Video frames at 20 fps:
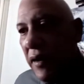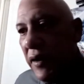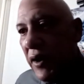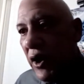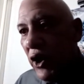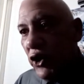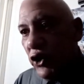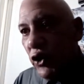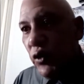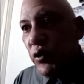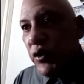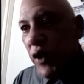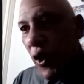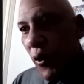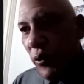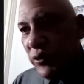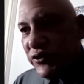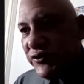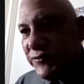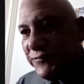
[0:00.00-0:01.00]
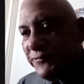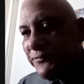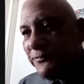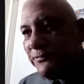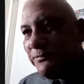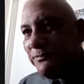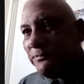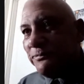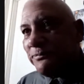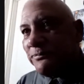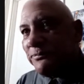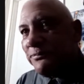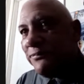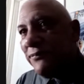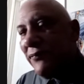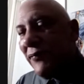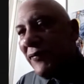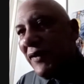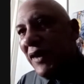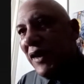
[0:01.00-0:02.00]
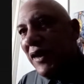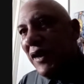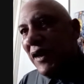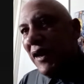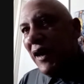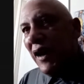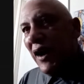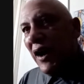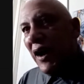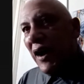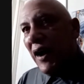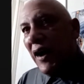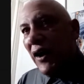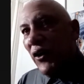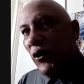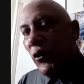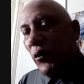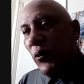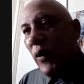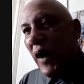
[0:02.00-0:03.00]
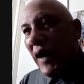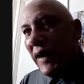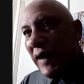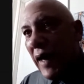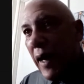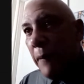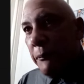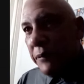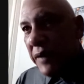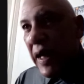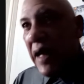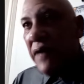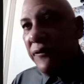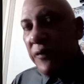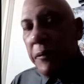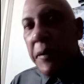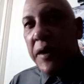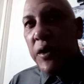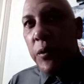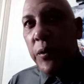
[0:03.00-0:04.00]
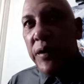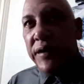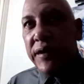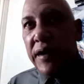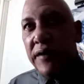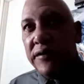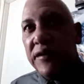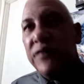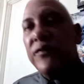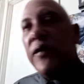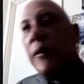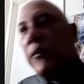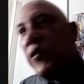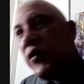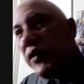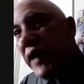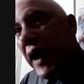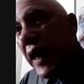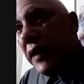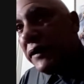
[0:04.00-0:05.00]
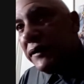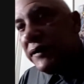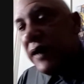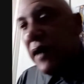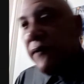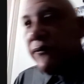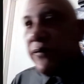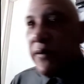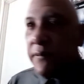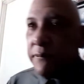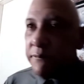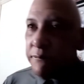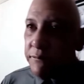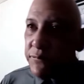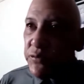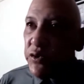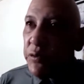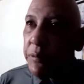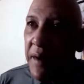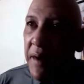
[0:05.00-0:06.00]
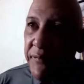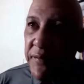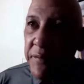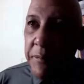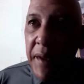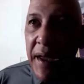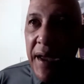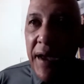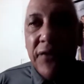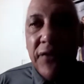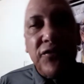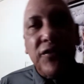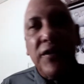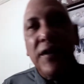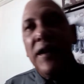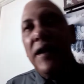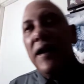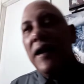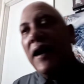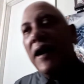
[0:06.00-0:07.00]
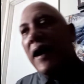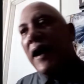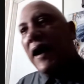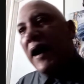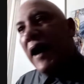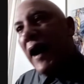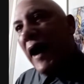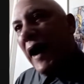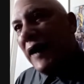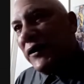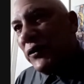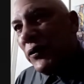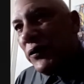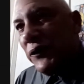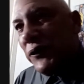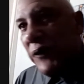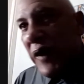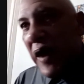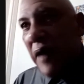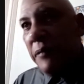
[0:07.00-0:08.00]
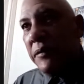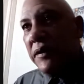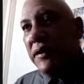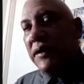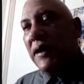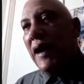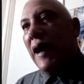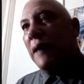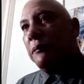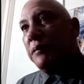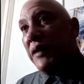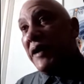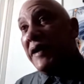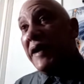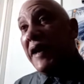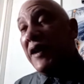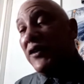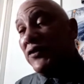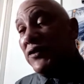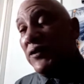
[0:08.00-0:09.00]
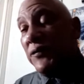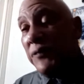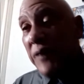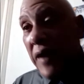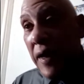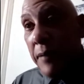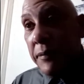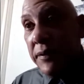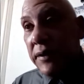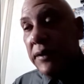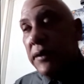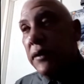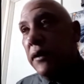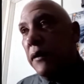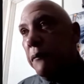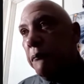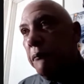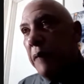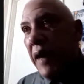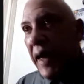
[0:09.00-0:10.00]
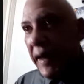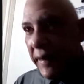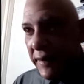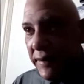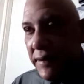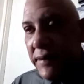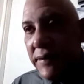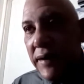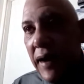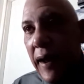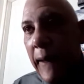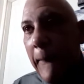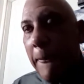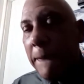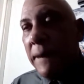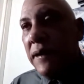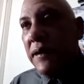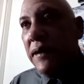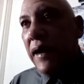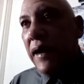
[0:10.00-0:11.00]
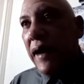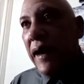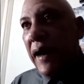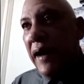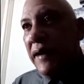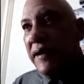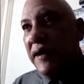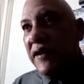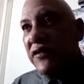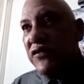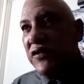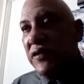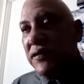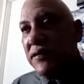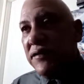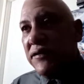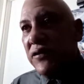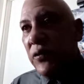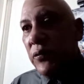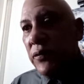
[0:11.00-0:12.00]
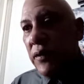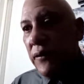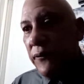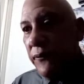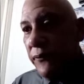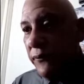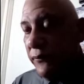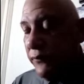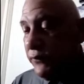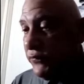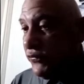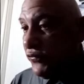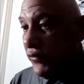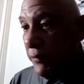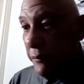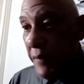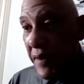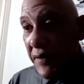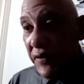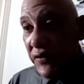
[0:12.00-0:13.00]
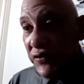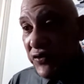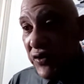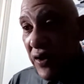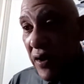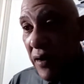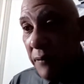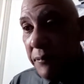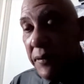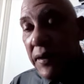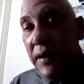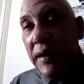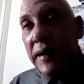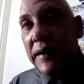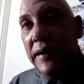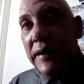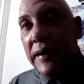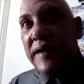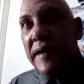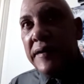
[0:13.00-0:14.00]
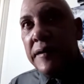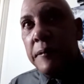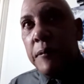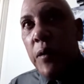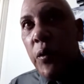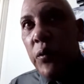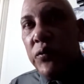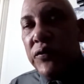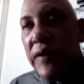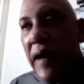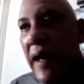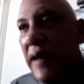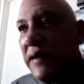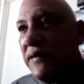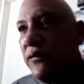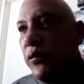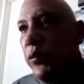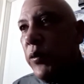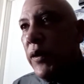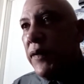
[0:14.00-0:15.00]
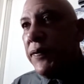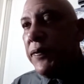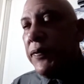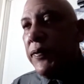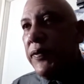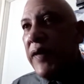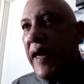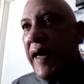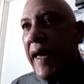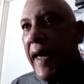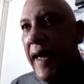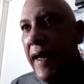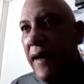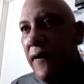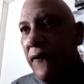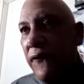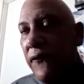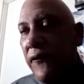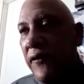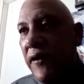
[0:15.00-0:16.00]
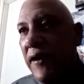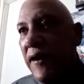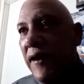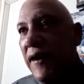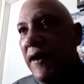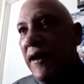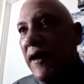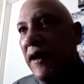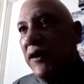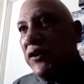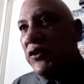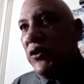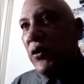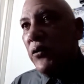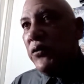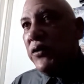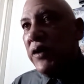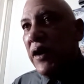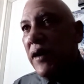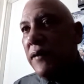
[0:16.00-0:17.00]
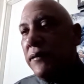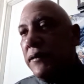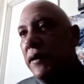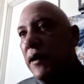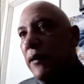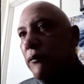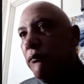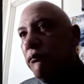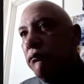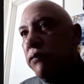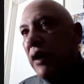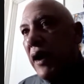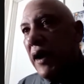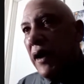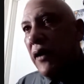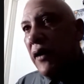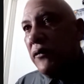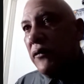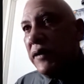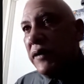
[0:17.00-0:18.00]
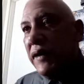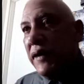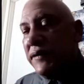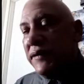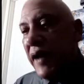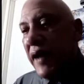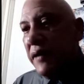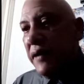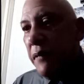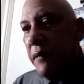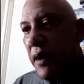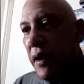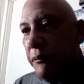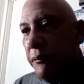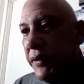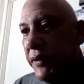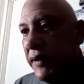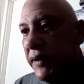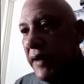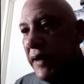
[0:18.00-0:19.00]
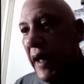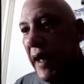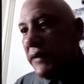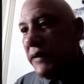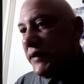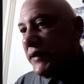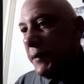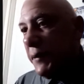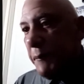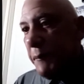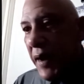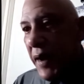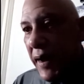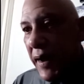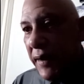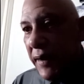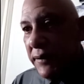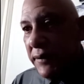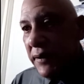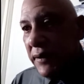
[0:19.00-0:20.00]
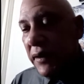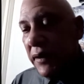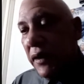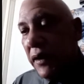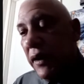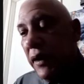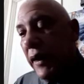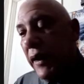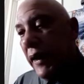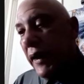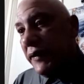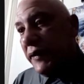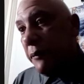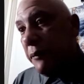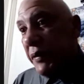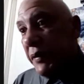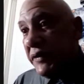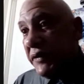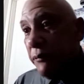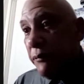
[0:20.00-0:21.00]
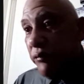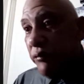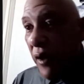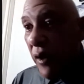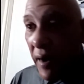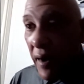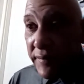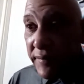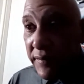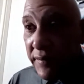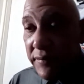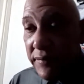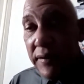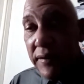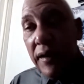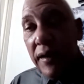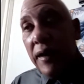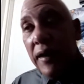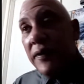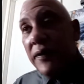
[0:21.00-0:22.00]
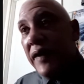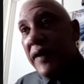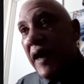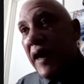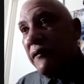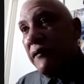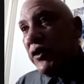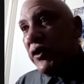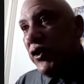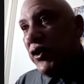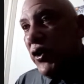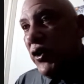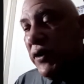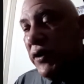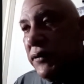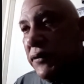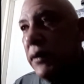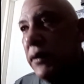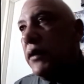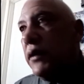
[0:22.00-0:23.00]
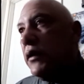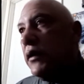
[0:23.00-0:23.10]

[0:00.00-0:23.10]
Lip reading: a new coach who I'm kind of familiar with because he's from Rhode Island. I'm from New Bedford, Mass. I know the family. I played against the family back in the day, and he's just doing a tremendous job. He's getting the most out of what they have. You know, you got Brown and Tatum are playing out of their mind, and they picked up Brogdon. They have a good